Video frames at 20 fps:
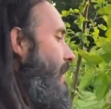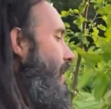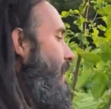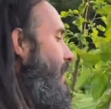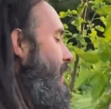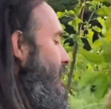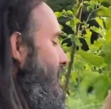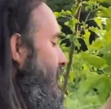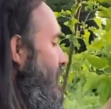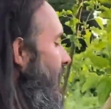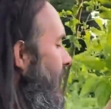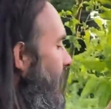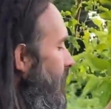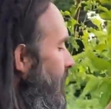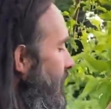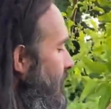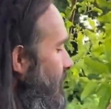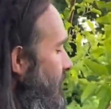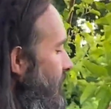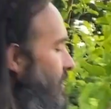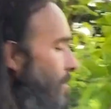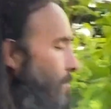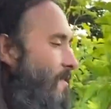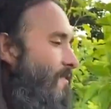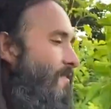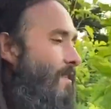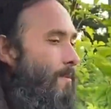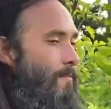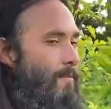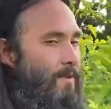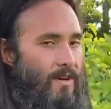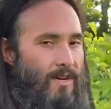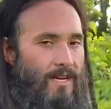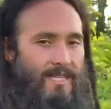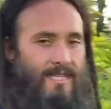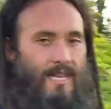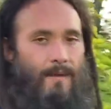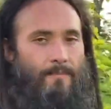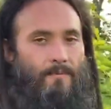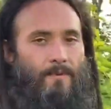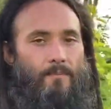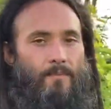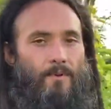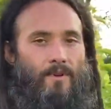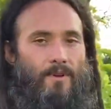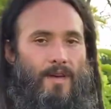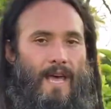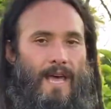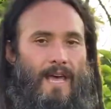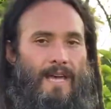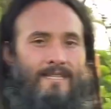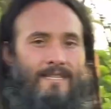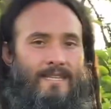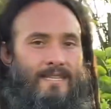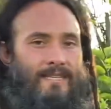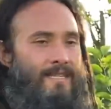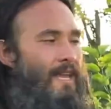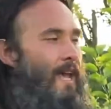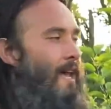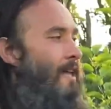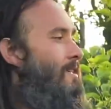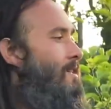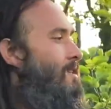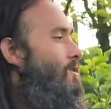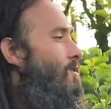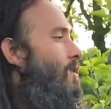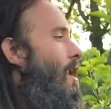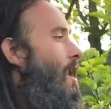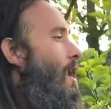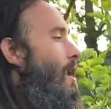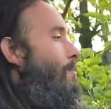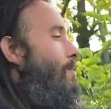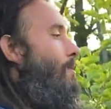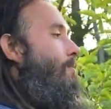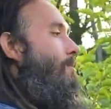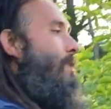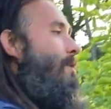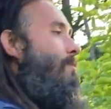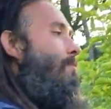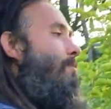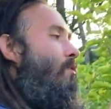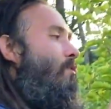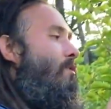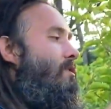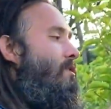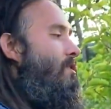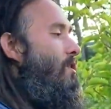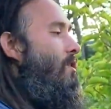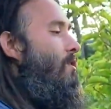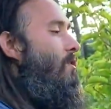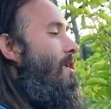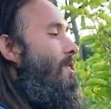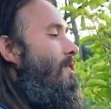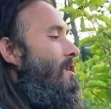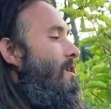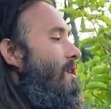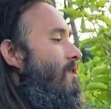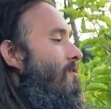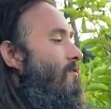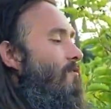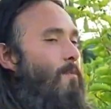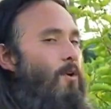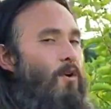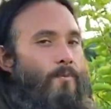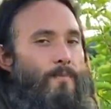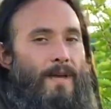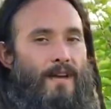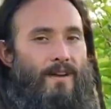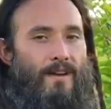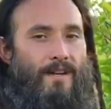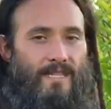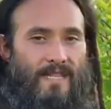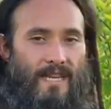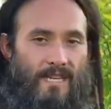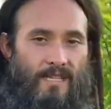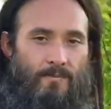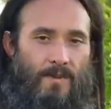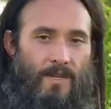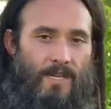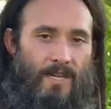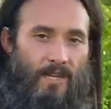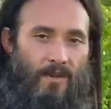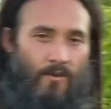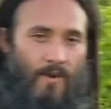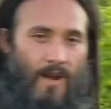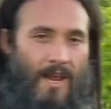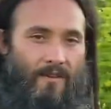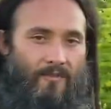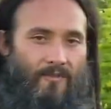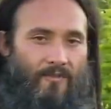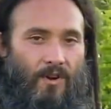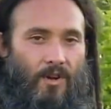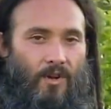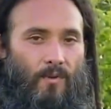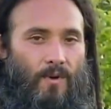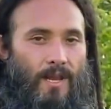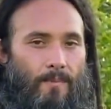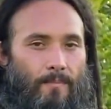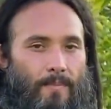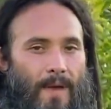it's not as, some of them are acceptable as a salad crop, but more so I think of mulberries as being great for green